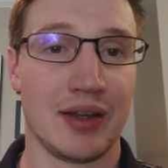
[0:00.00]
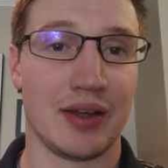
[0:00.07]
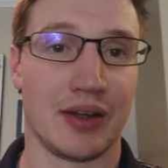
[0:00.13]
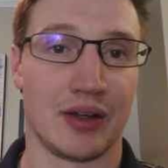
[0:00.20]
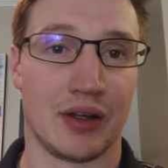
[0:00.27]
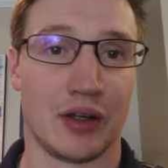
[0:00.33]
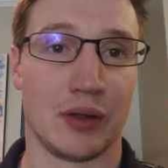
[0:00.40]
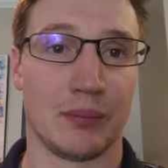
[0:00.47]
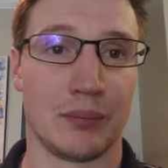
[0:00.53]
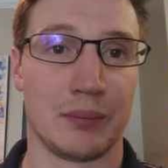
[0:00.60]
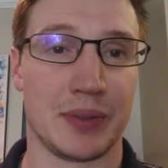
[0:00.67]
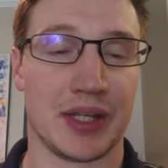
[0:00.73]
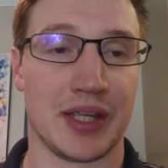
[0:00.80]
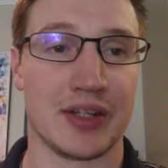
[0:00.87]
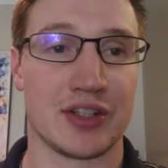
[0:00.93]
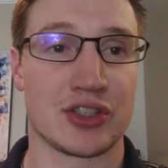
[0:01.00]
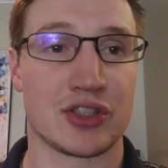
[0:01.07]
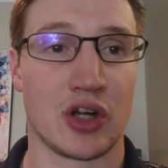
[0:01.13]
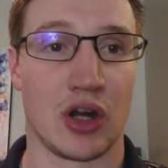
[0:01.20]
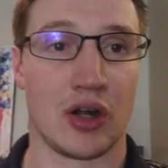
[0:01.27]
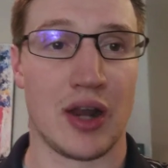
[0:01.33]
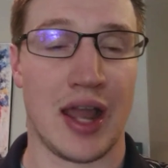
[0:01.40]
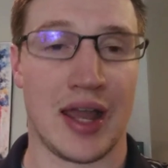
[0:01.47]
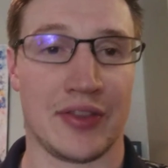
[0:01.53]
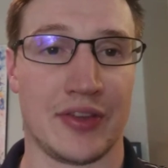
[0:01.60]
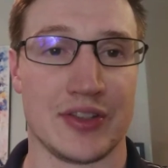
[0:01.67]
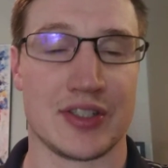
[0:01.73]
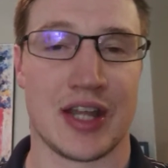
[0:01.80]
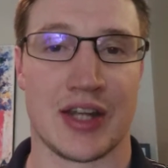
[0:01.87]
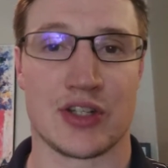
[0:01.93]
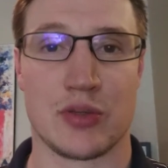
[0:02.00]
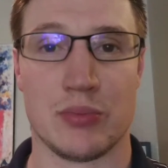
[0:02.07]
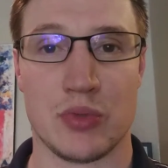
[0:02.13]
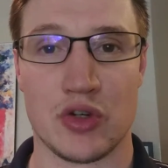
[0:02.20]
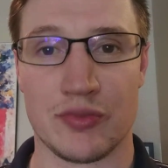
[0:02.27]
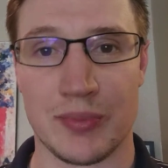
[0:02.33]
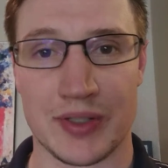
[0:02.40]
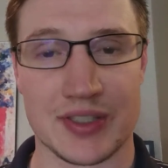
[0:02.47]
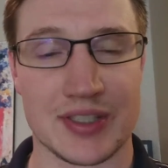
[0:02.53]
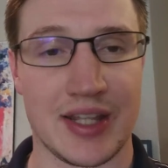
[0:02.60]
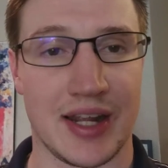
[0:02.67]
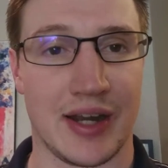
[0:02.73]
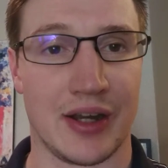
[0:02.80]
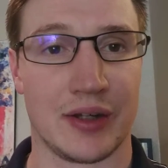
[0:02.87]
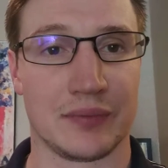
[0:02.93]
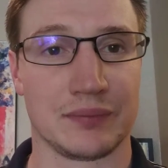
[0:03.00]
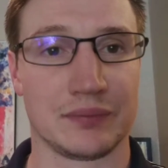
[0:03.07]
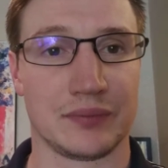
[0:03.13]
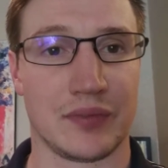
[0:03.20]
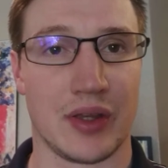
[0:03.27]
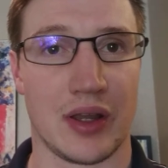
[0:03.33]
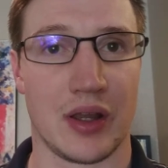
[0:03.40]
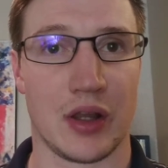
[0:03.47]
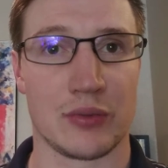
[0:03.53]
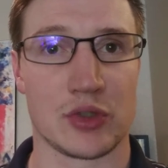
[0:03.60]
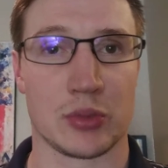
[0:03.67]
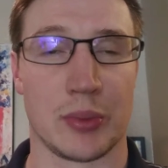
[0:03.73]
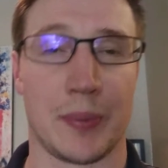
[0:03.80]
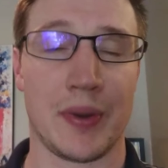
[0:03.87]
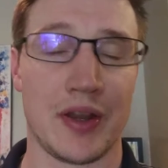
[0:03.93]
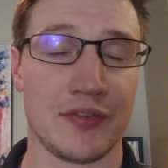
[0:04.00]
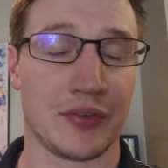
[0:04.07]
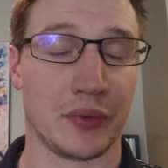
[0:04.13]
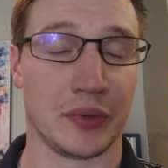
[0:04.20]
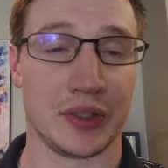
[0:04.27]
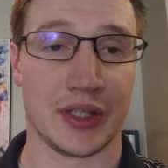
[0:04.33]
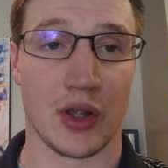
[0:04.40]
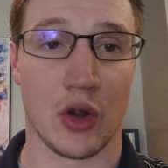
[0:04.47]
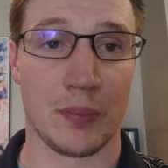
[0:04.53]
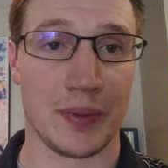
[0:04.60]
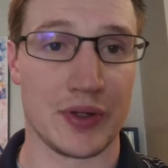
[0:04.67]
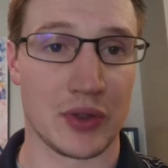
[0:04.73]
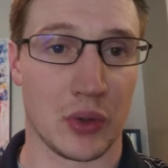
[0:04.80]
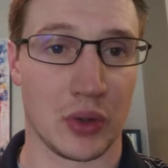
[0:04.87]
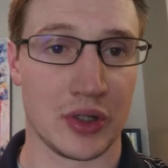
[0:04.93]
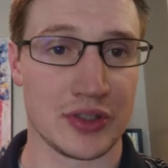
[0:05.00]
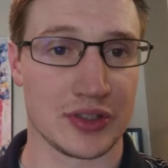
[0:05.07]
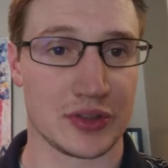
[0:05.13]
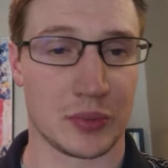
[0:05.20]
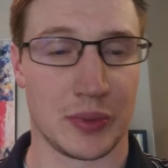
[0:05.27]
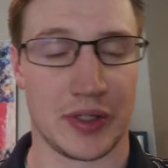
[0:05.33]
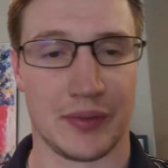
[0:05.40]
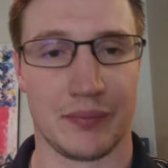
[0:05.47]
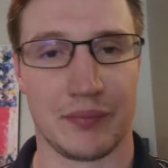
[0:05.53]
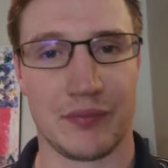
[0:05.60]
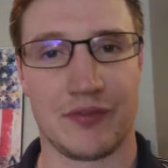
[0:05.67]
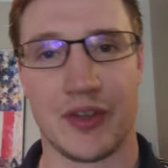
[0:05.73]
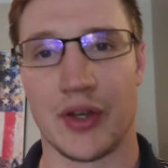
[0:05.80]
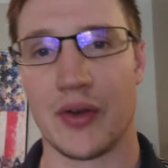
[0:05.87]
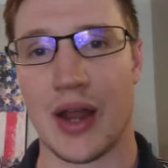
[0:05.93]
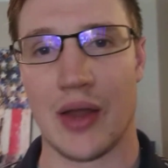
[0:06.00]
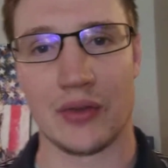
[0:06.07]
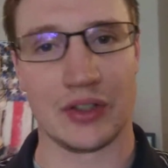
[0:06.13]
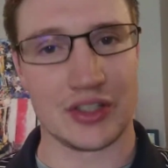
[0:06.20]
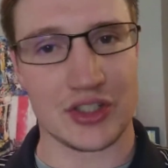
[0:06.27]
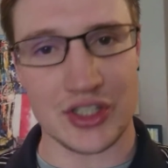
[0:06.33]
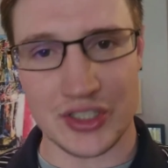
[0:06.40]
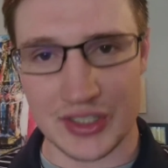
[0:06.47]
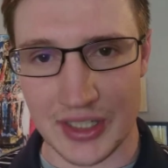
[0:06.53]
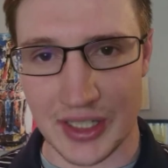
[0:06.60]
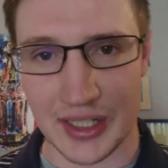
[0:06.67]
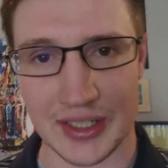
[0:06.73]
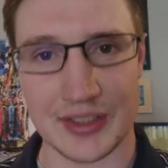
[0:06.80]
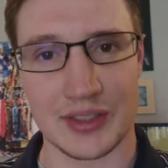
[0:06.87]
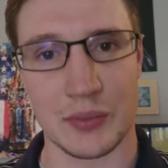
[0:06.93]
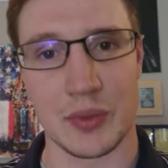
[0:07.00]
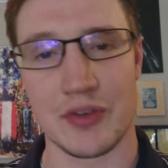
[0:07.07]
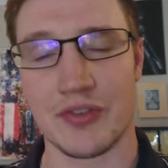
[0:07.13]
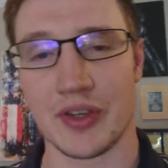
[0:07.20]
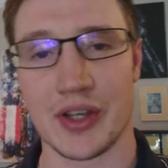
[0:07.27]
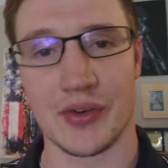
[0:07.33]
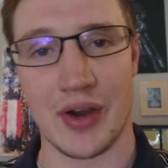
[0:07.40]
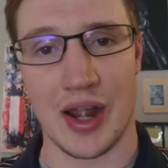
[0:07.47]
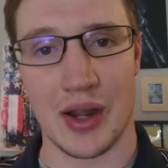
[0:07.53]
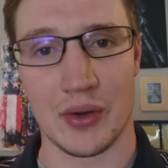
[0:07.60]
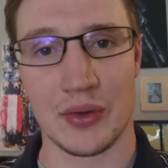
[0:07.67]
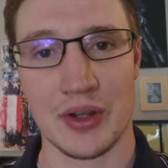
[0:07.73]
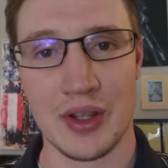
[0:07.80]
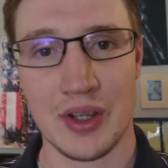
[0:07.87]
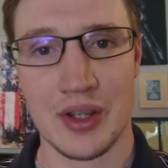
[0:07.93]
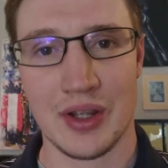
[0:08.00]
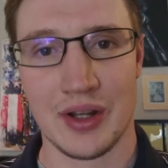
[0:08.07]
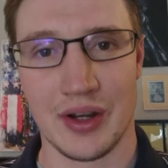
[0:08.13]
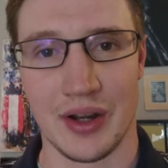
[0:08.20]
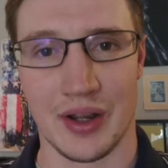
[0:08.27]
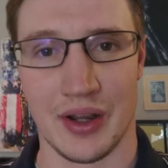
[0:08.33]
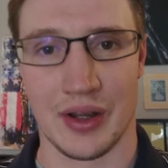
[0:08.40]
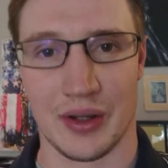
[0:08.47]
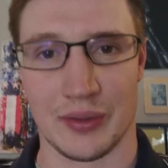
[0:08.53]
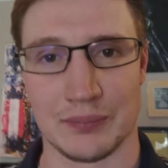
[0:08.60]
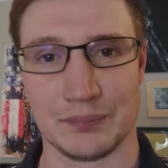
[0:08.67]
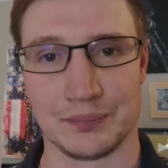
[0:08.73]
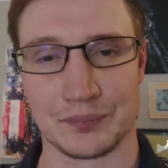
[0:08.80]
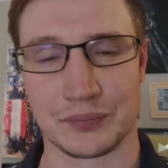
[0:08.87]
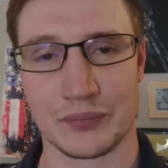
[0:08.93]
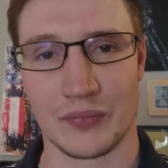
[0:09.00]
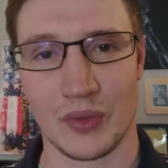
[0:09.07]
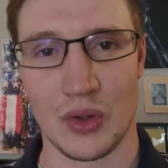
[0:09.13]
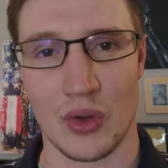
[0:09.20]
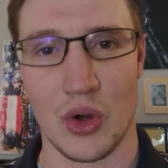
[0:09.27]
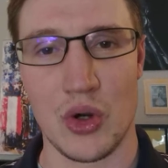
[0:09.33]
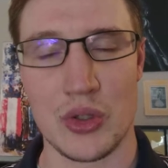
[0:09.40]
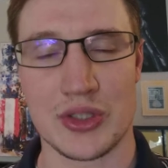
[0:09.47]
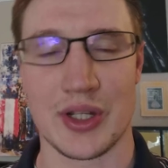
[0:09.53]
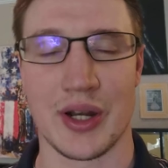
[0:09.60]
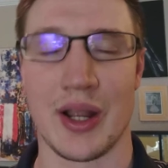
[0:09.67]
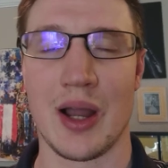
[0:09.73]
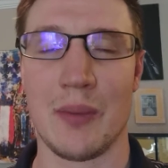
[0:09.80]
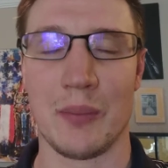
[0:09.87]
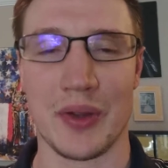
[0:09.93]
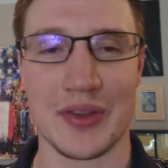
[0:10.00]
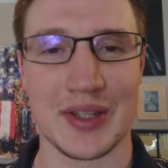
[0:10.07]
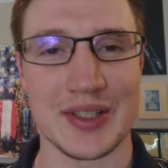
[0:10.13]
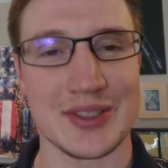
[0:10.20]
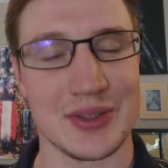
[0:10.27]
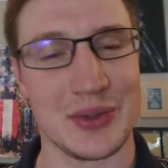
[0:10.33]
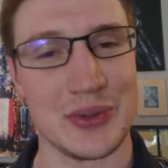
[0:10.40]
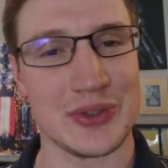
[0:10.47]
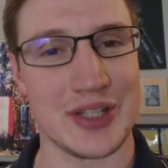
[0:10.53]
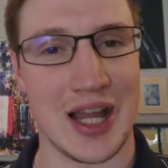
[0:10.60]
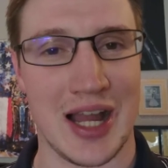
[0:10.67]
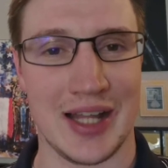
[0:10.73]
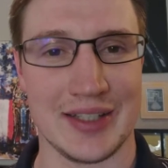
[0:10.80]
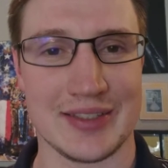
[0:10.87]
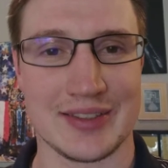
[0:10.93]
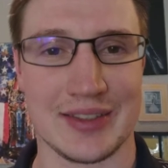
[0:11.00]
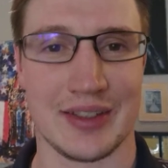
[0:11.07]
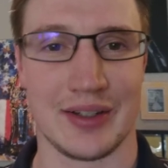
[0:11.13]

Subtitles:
Begin to start athletes in action movements there. So we'll be praying for really open doors as we figure out logistics and we figure out who's going to come with us and who's not.